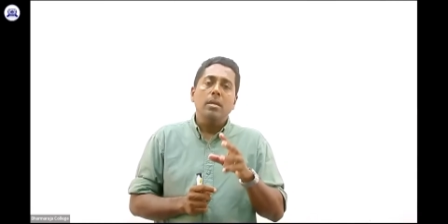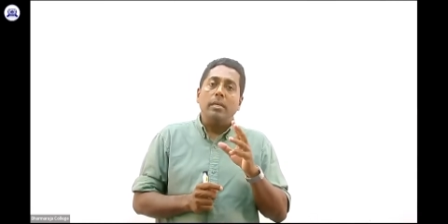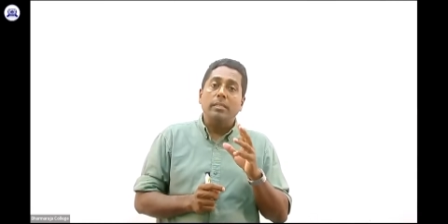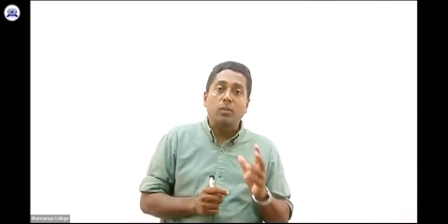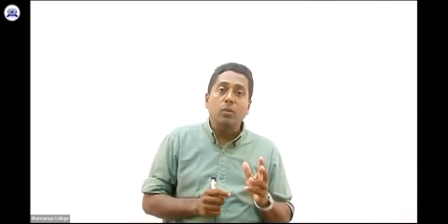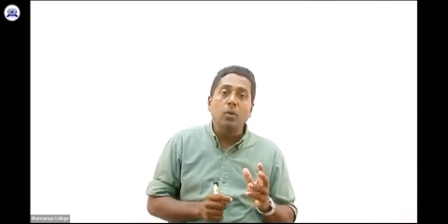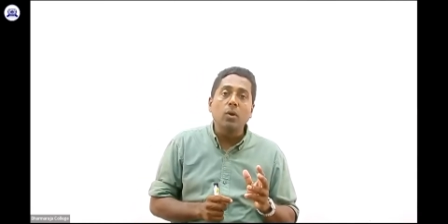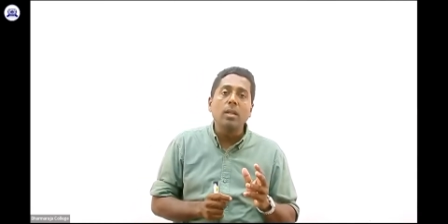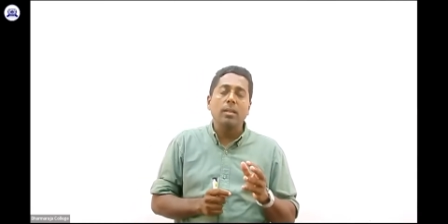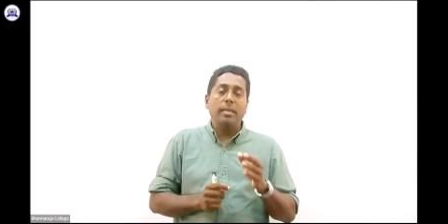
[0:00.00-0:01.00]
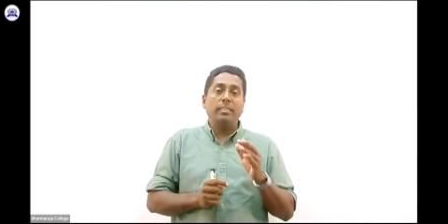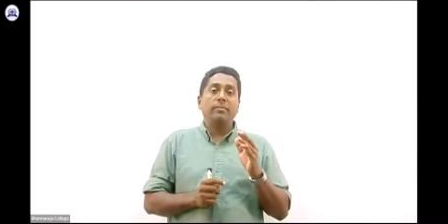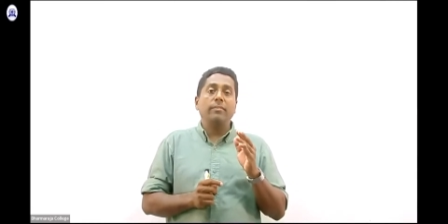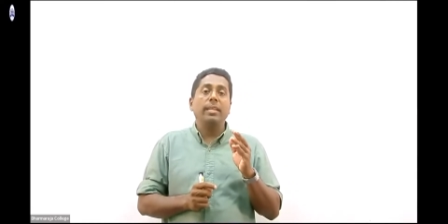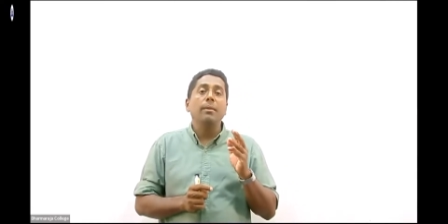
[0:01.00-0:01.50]
School is
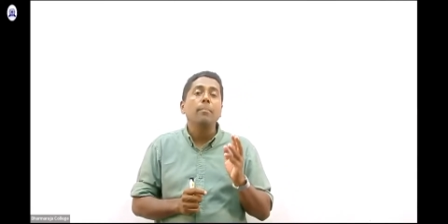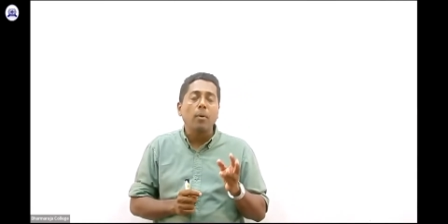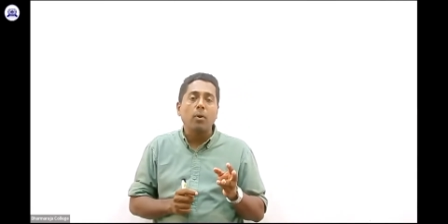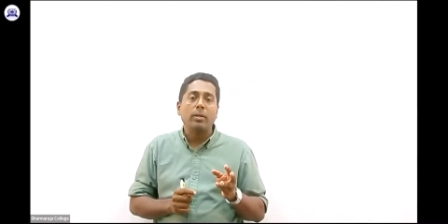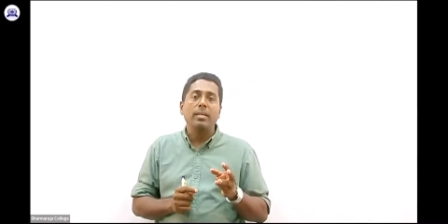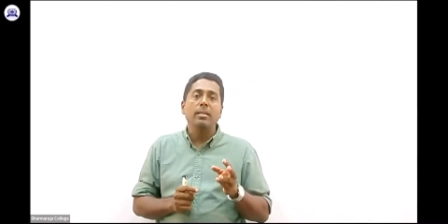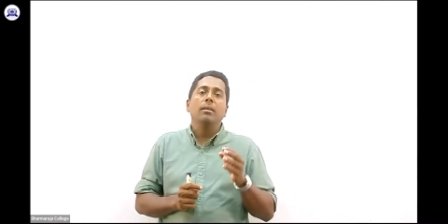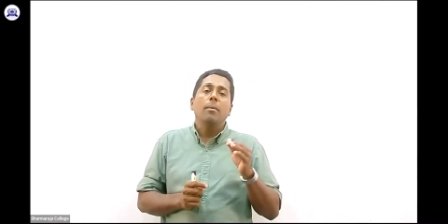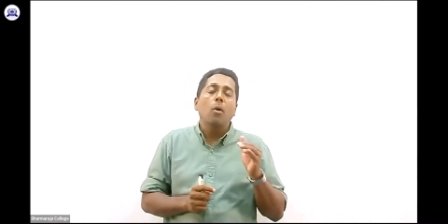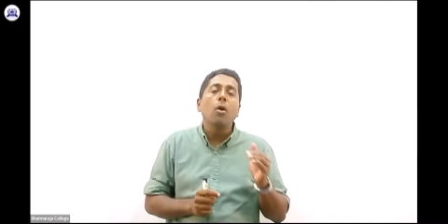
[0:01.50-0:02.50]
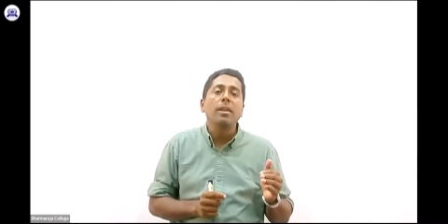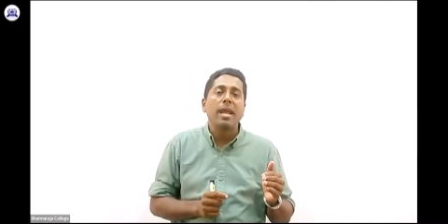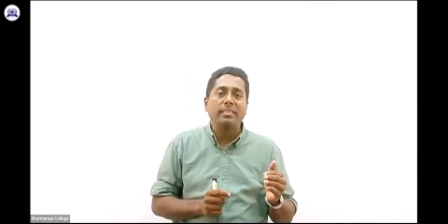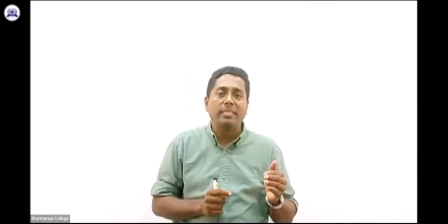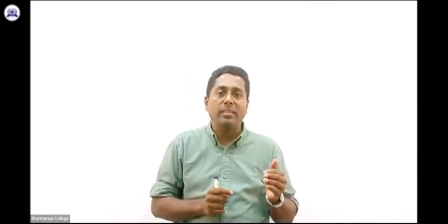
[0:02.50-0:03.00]
very important
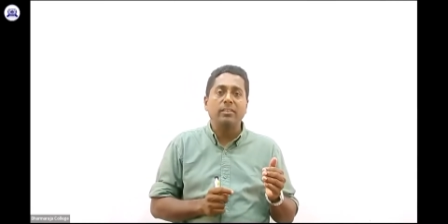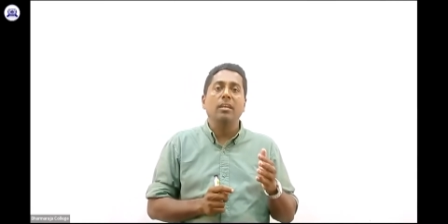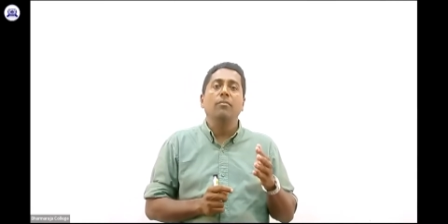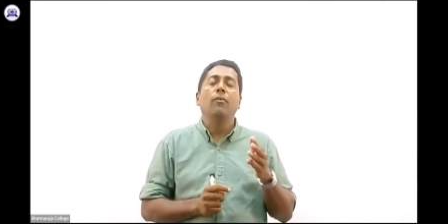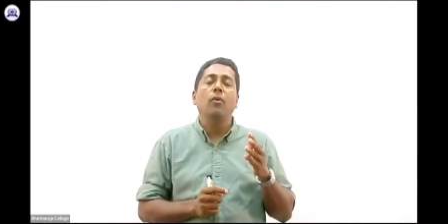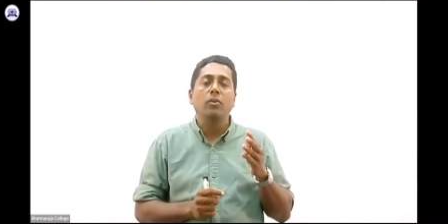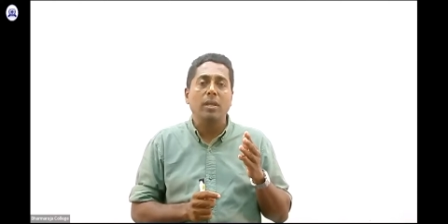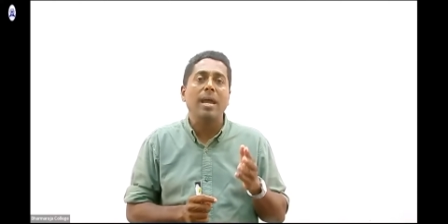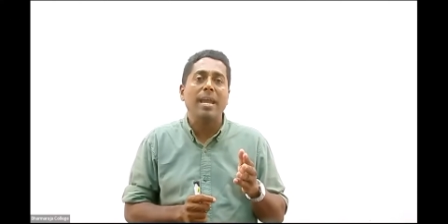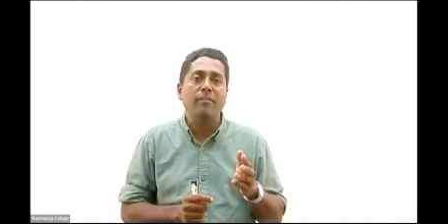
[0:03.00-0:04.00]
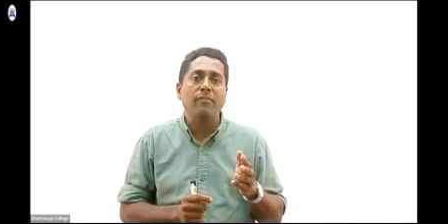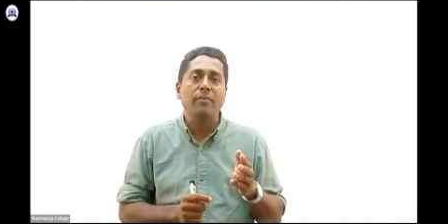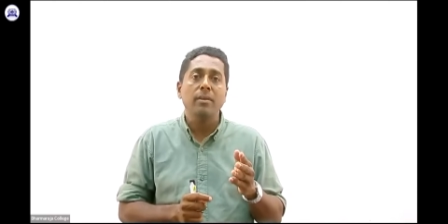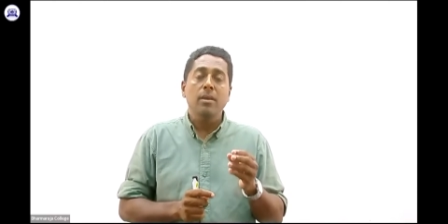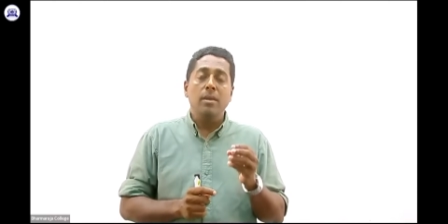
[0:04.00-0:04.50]
organization for your life.
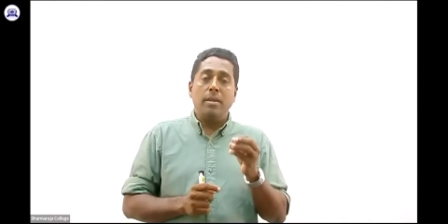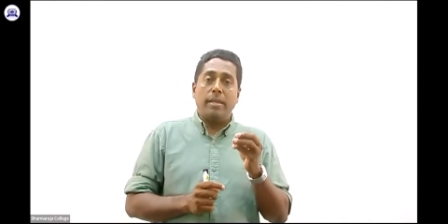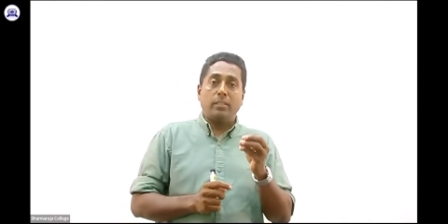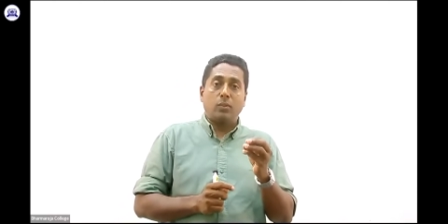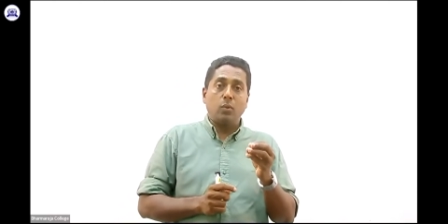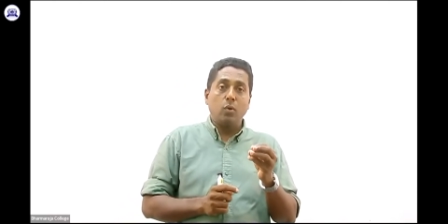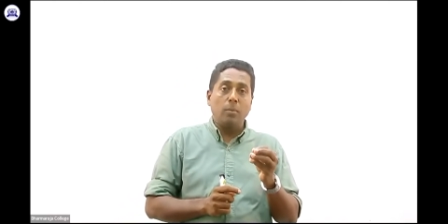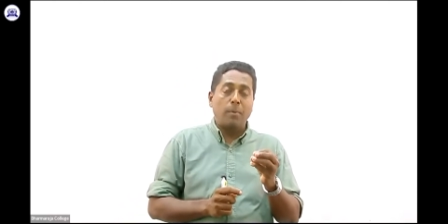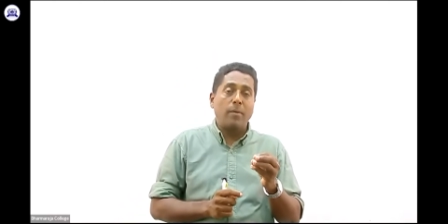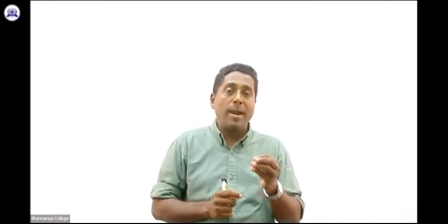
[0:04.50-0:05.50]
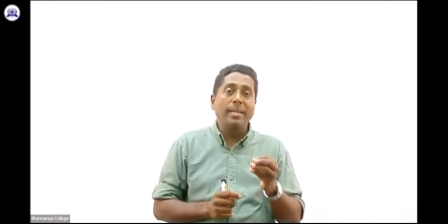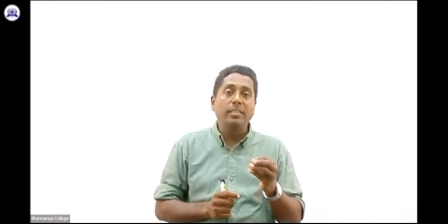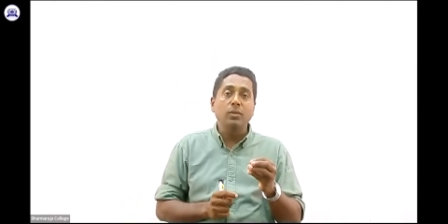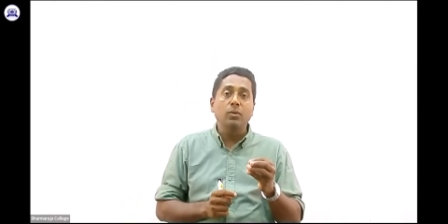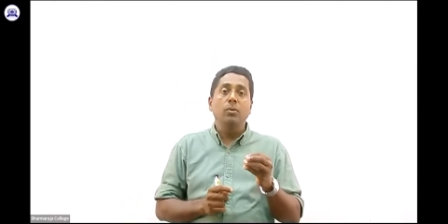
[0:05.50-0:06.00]
School provides
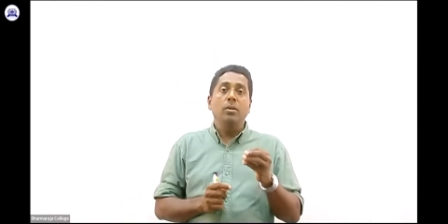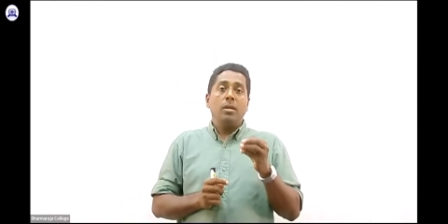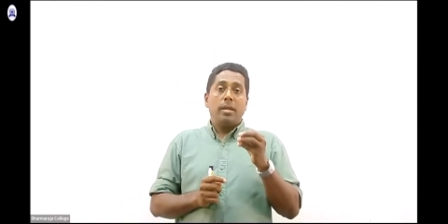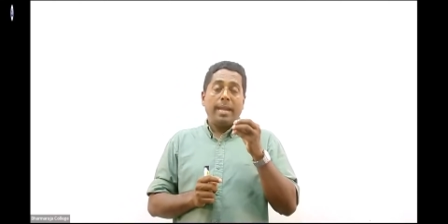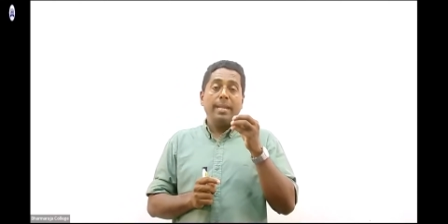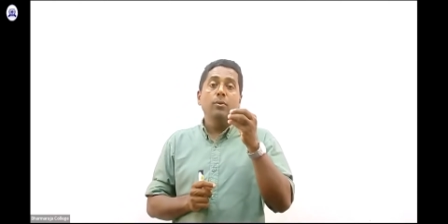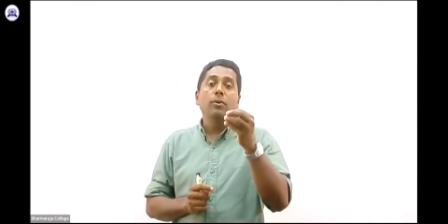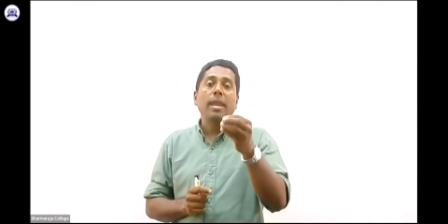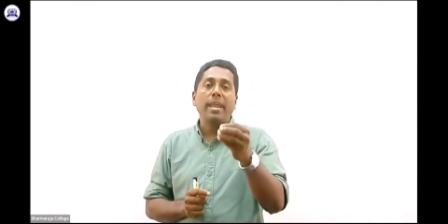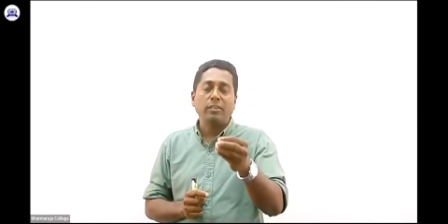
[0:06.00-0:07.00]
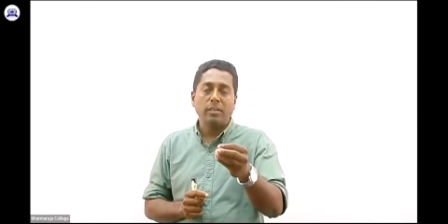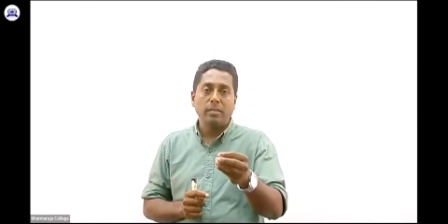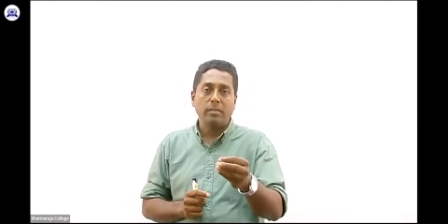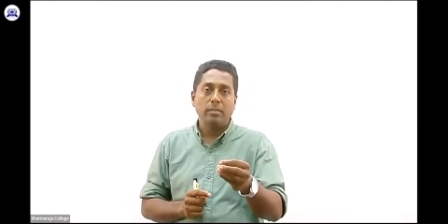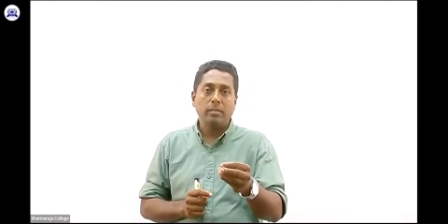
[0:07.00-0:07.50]
you education,
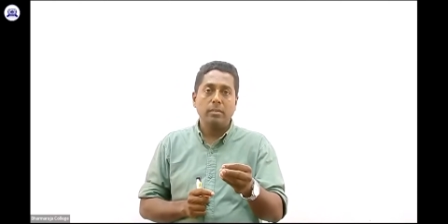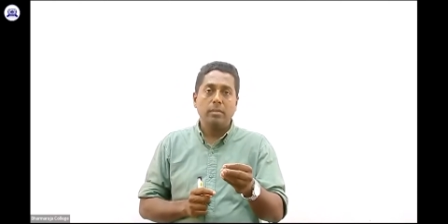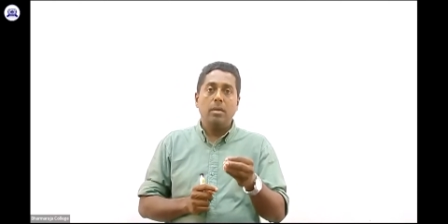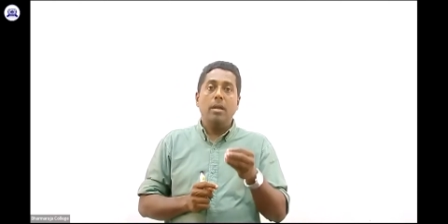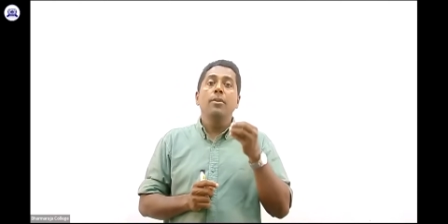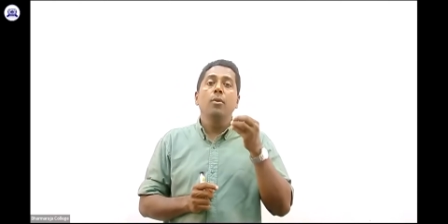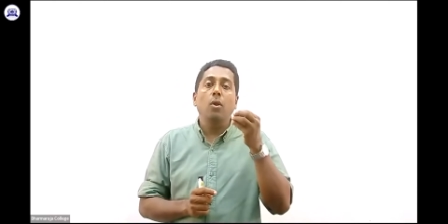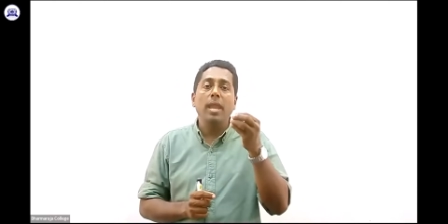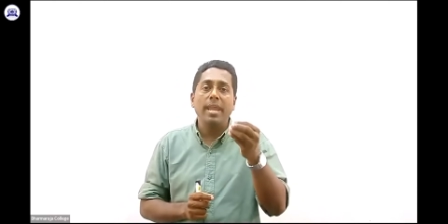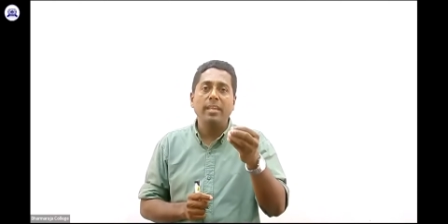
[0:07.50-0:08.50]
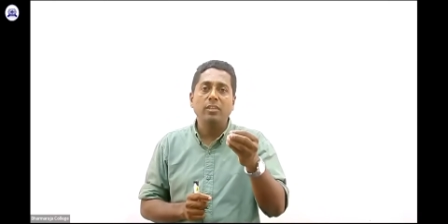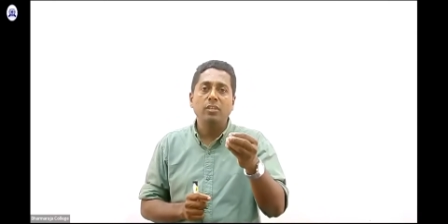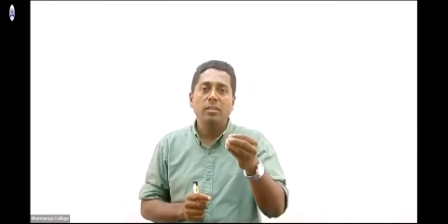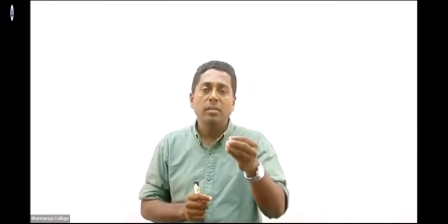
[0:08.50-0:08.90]
knowledge,